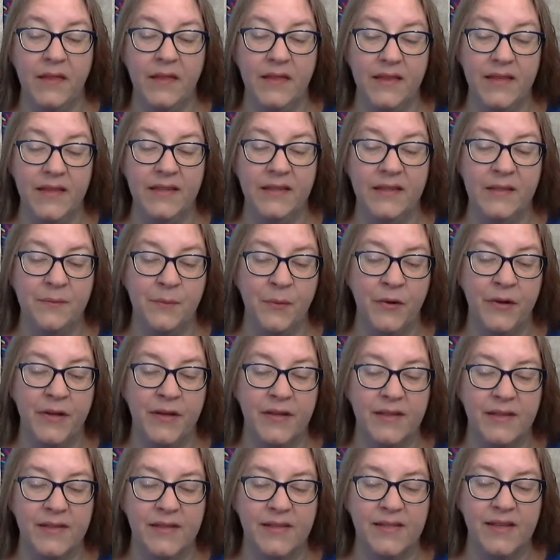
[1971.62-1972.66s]
This
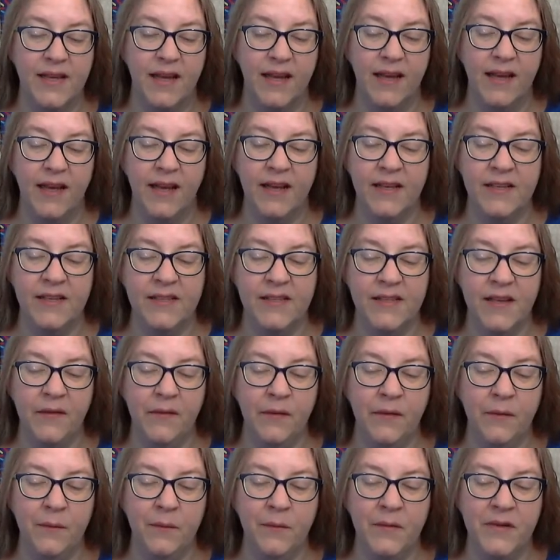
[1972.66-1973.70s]
prince has
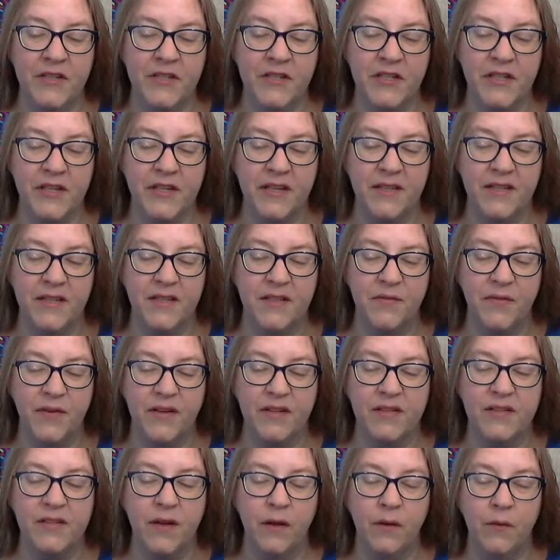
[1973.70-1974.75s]
several machines
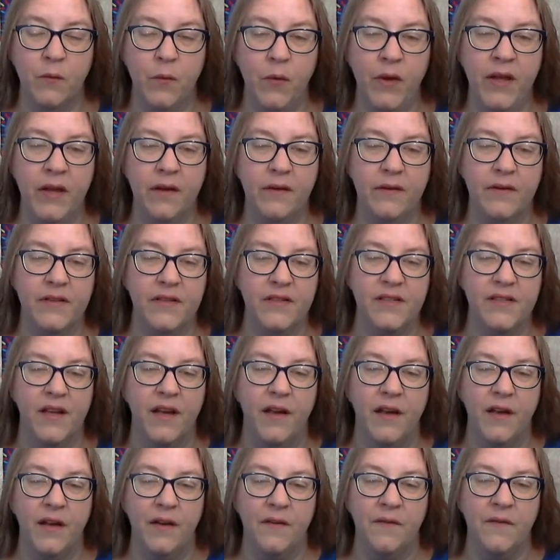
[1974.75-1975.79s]
fixed on wheels
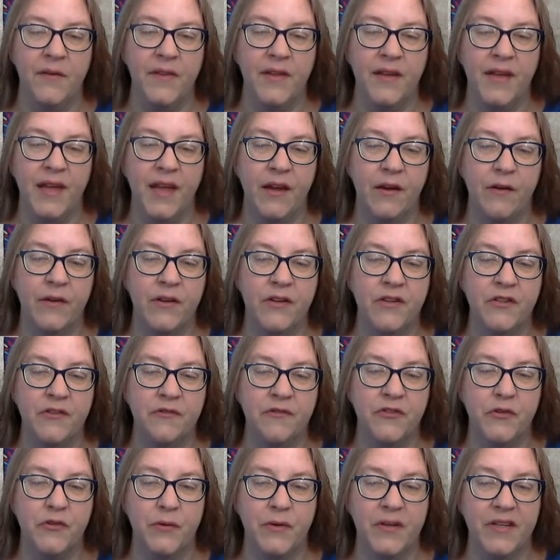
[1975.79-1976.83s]
for the carriage
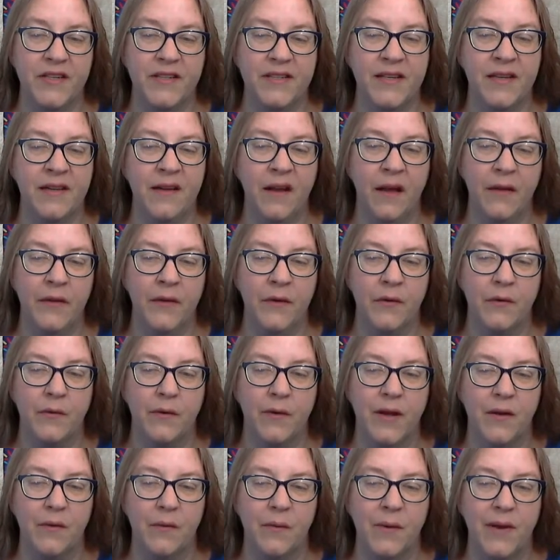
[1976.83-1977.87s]
of trees and other
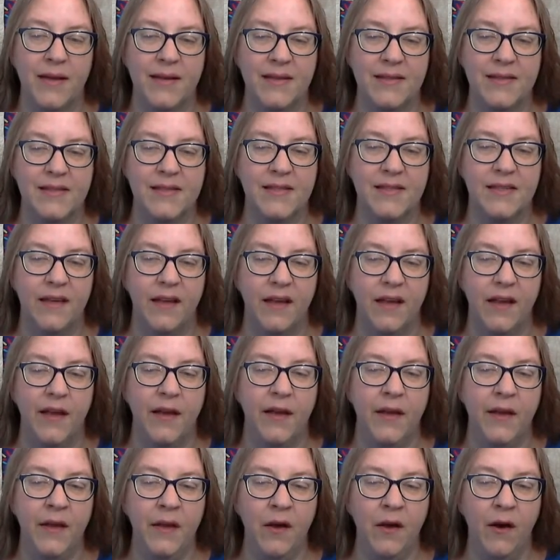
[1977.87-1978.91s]
great weights.
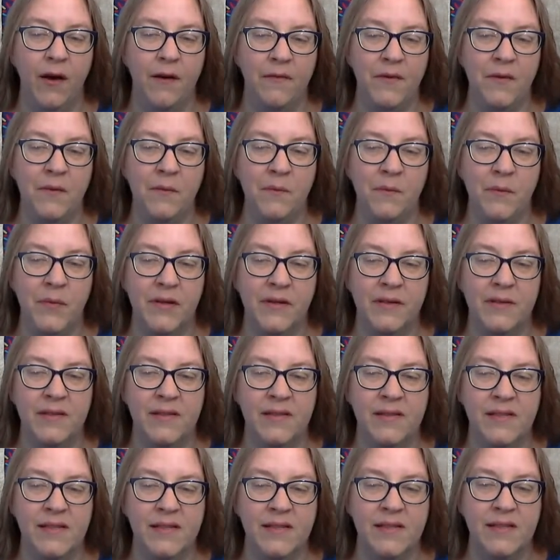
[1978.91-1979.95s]
He often
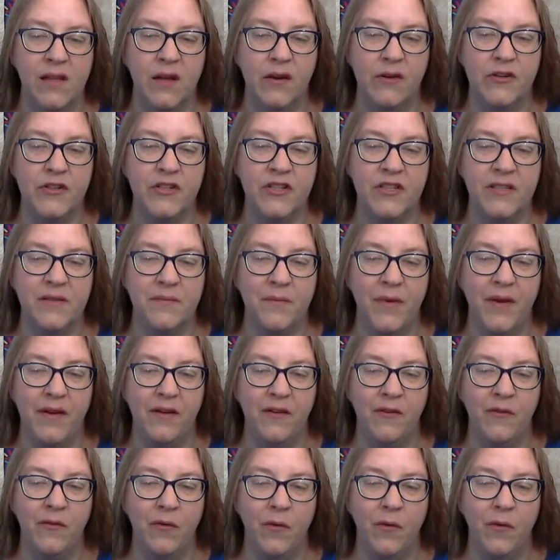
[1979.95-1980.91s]
builds his largest men of